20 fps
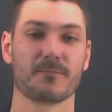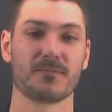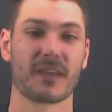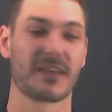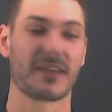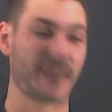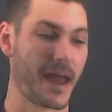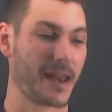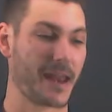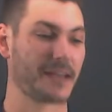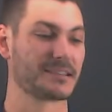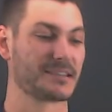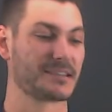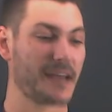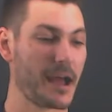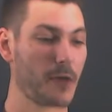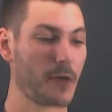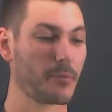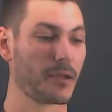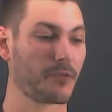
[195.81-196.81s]
And that has
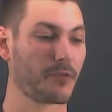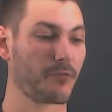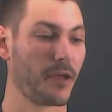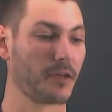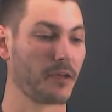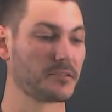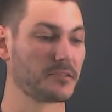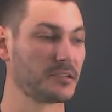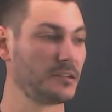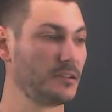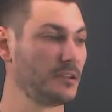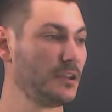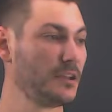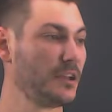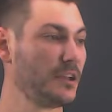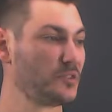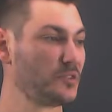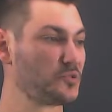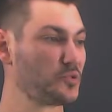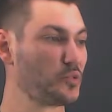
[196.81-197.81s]
now been rounded
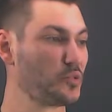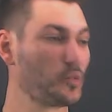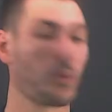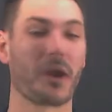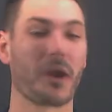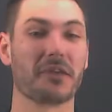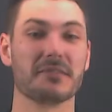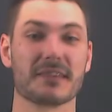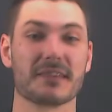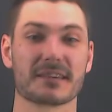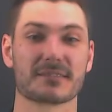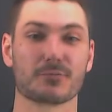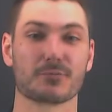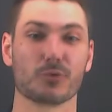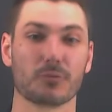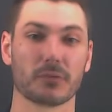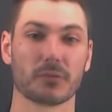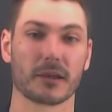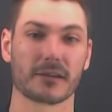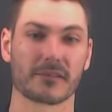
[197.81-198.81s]
to 1
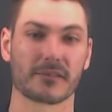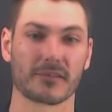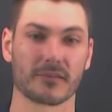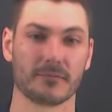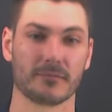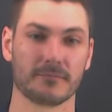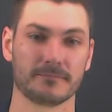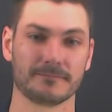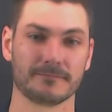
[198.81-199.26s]
decimal place.